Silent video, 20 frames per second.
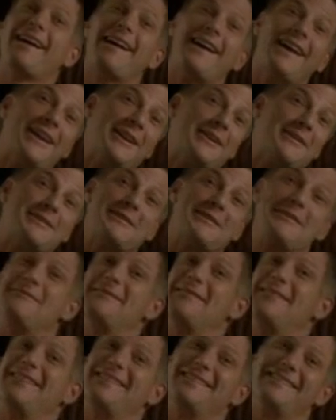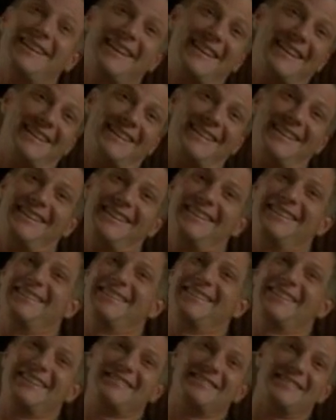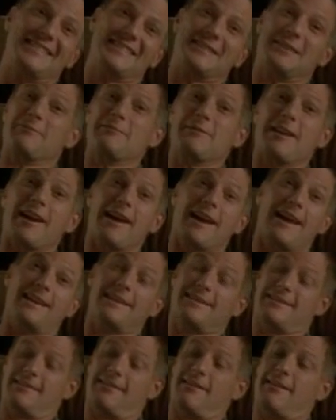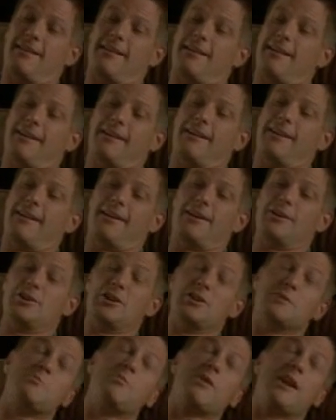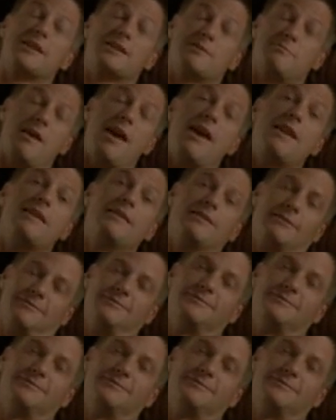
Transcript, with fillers: I don't know what to say, honey. I mean, some guys uh, are just breast men.